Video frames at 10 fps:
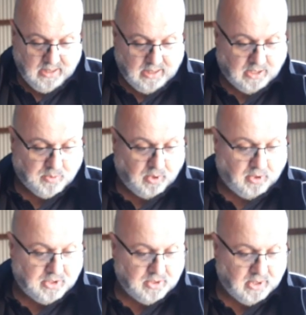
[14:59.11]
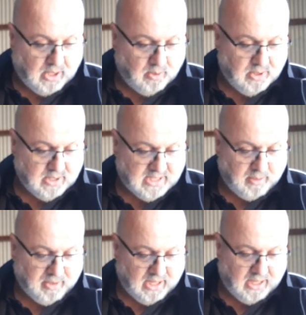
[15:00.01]
that's what we're going to do now.
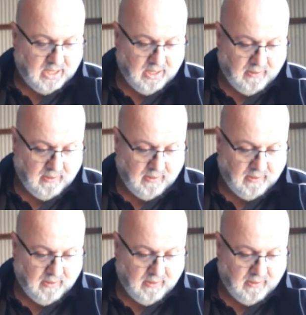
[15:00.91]
Seemingly,